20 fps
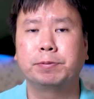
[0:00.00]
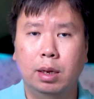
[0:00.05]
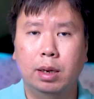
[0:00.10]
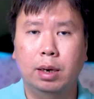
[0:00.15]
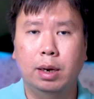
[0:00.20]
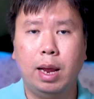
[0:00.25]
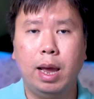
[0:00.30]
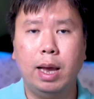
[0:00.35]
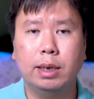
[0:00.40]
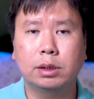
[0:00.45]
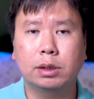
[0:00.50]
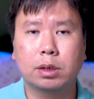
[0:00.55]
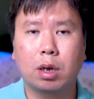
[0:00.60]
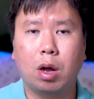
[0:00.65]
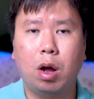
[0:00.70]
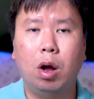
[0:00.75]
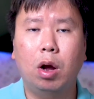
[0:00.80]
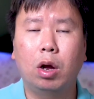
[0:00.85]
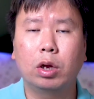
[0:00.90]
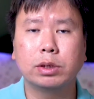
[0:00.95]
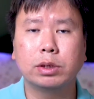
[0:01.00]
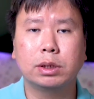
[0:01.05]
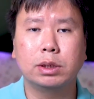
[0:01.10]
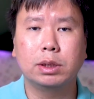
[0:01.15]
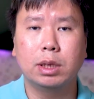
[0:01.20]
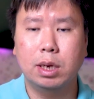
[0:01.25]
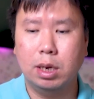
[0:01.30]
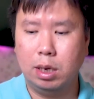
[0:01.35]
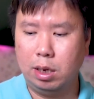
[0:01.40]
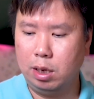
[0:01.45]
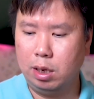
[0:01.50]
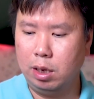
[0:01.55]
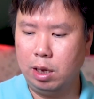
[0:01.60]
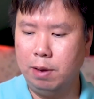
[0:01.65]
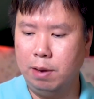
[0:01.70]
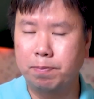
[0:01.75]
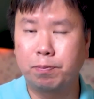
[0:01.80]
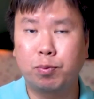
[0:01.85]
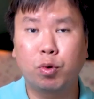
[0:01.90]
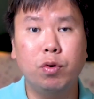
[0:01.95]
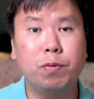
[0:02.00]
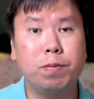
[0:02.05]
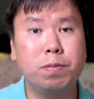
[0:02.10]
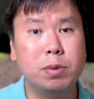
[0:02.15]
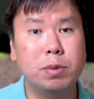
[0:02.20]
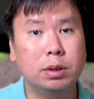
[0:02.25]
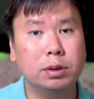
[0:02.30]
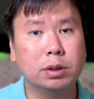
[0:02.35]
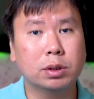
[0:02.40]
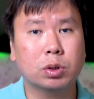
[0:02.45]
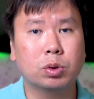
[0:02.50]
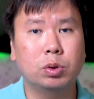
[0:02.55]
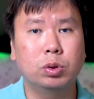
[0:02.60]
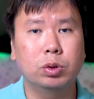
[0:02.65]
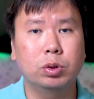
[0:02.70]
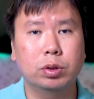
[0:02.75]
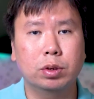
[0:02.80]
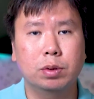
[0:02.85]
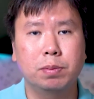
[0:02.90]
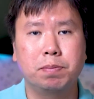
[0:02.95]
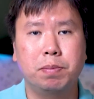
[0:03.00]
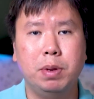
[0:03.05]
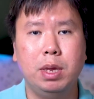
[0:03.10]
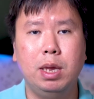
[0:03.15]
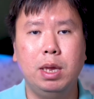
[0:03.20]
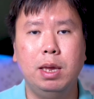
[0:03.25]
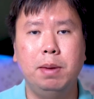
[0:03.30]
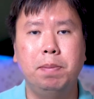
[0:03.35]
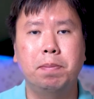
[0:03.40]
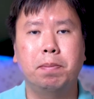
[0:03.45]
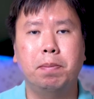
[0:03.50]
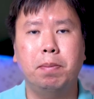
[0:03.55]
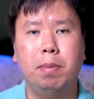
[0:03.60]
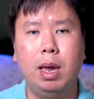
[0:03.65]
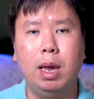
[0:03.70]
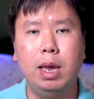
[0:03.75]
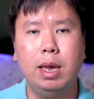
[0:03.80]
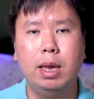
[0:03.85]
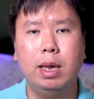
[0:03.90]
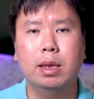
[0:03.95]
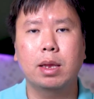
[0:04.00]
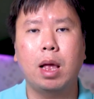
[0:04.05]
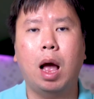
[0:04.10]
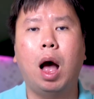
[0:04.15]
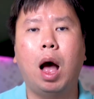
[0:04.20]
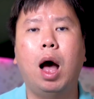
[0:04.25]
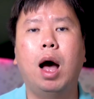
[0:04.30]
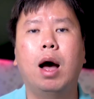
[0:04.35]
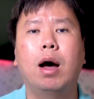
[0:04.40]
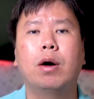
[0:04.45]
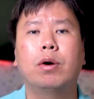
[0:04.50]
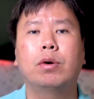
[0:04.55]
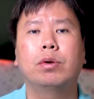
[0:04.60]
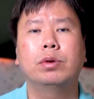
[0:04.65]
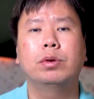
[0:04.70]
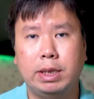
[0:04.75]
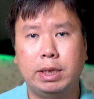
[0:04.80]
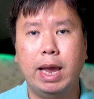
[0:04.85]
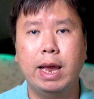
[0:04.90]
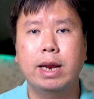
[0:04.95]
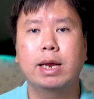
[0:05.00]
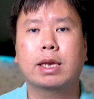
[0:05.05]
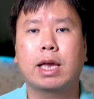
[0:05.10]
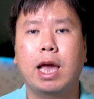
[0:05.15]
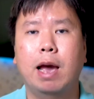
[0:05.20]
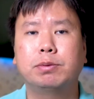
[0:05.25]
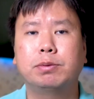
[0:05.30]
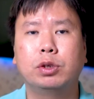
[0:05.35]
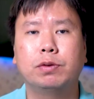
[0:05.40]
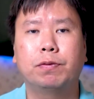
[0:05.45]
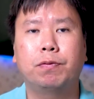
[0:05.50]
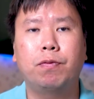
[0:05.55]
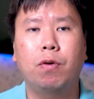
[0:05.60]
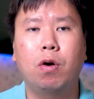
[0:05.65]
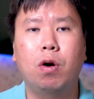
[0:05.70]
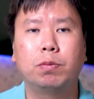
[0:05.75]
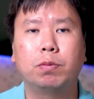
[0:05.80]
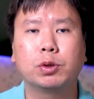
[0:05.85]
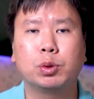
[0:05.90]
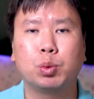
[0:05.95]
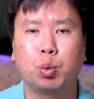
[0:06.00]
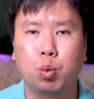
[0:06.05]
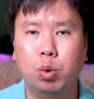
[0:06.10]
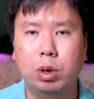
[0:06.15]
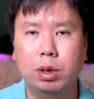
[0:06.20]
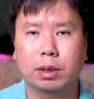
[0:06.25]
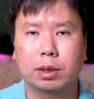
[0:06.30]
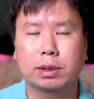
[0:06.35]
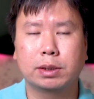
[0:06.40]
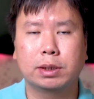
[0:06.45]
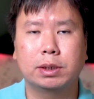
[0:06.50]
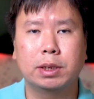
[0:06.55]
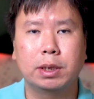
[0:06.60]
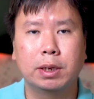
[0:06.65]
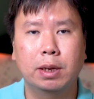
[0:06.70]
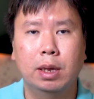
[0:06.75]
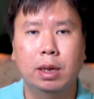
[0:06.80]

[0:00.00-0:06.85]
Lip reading: The next cons, the improvements could be made how data capture forms works,